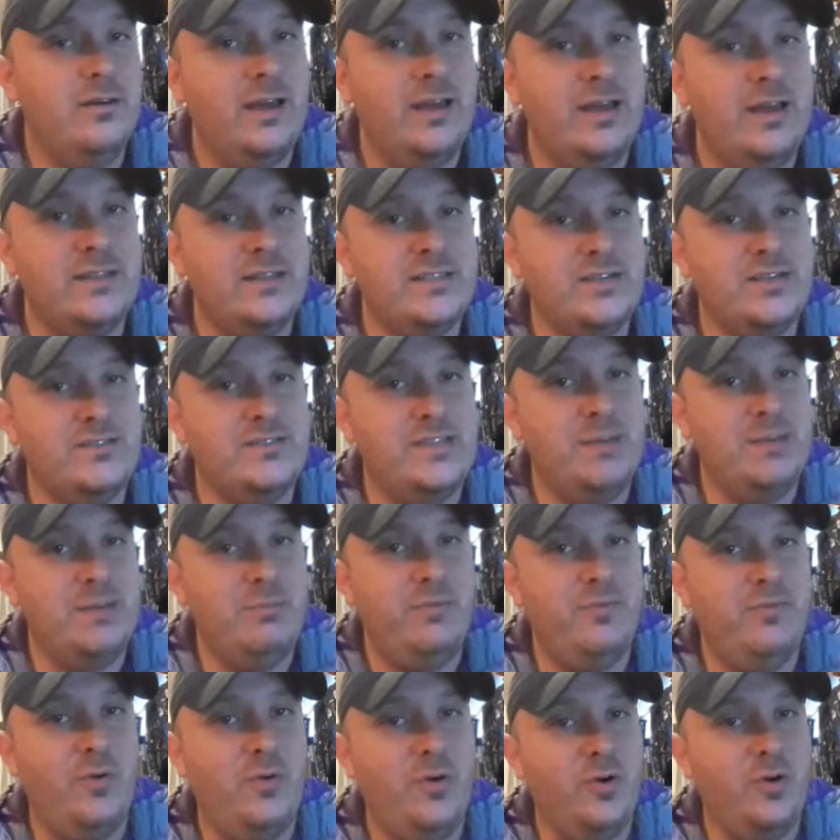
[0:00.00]
And as I've said
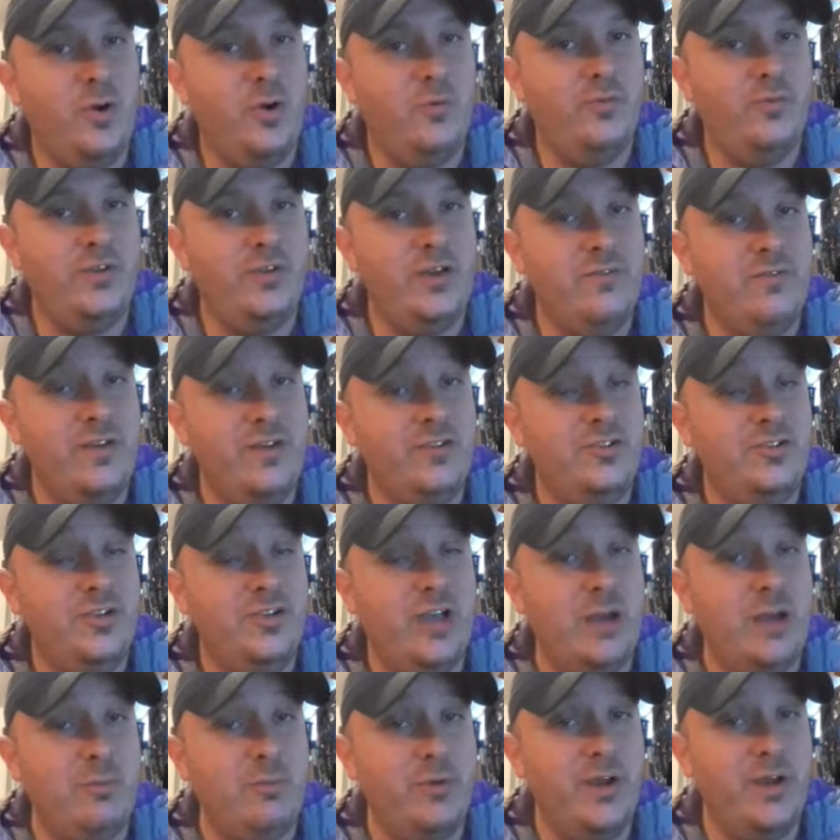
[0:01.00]
before, hopefully
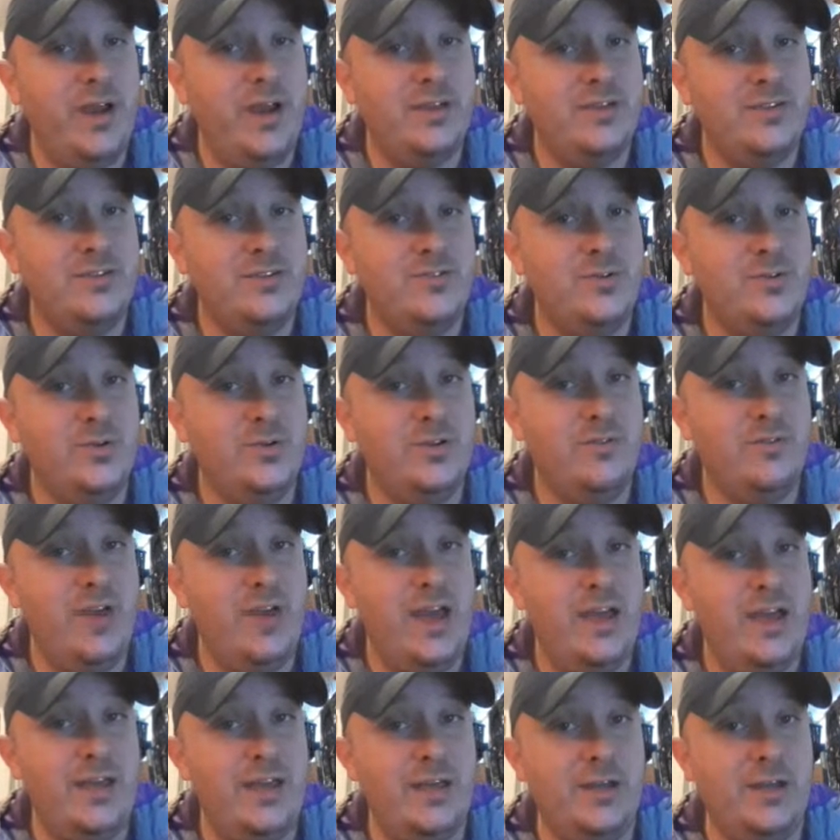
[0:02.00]
eventually I'm reacting to an,
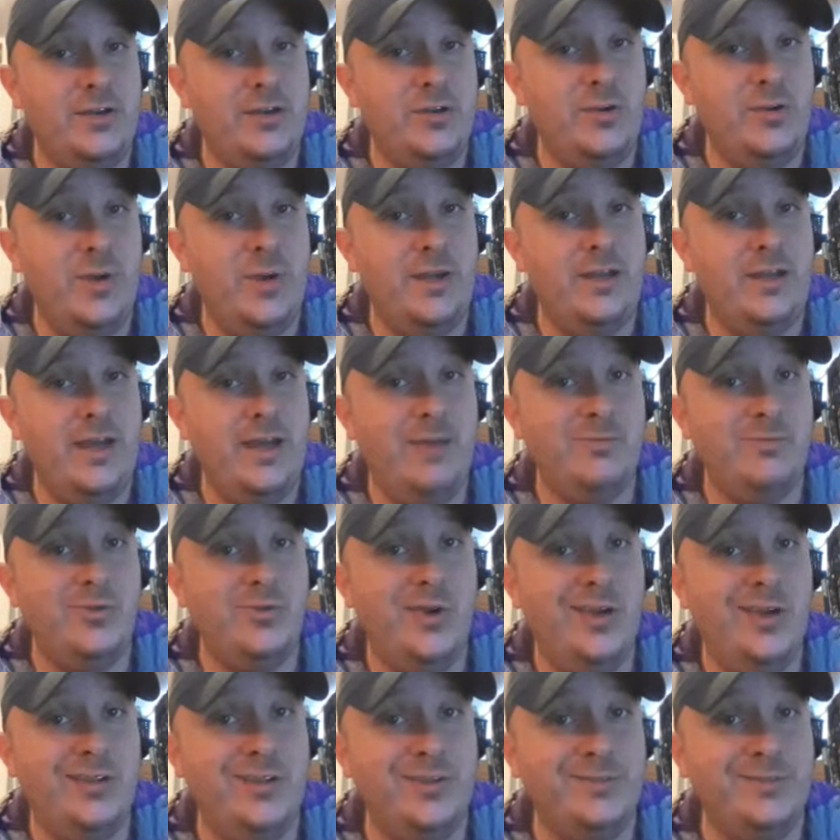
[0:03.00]
a new Endgame
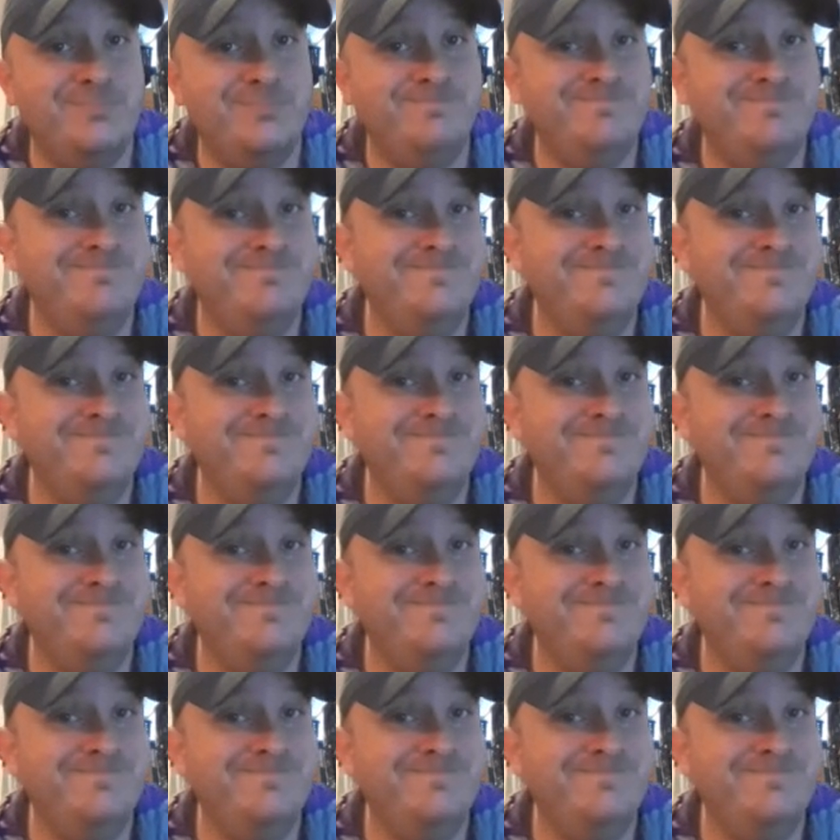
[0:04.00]
trailer.